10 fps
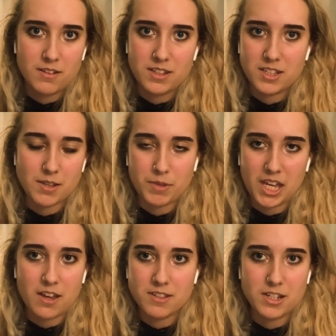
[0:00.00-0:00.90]
something
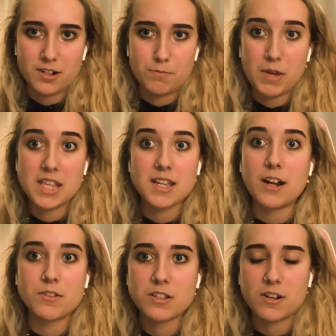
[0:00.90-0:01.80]
else, your main
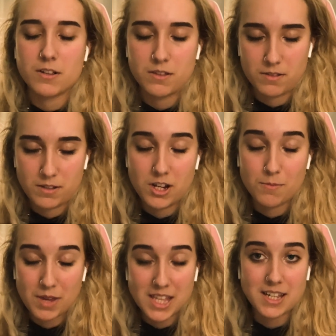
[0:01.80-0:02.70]
title sequence
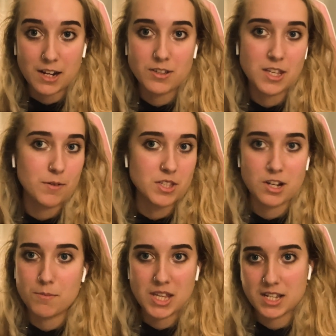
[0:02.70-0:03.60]
or
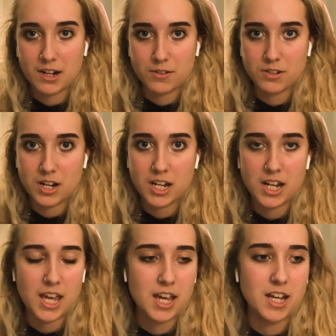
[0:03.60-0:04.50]
your main title screen,
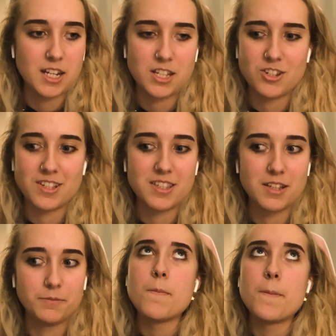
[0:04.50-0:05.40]
and it's just,
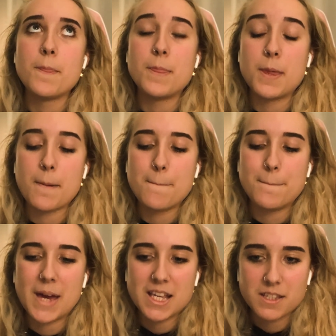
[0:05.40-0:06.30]
the
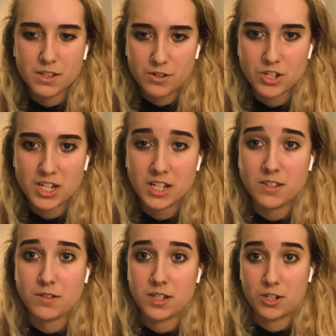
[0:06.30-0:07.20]
best solution is
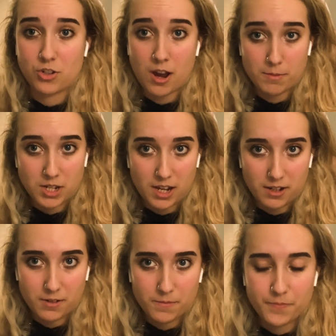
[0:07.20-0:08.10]
using a drop
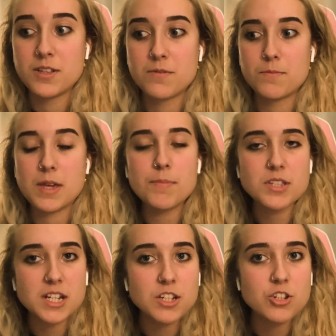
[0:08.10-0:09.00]
shadow. People tend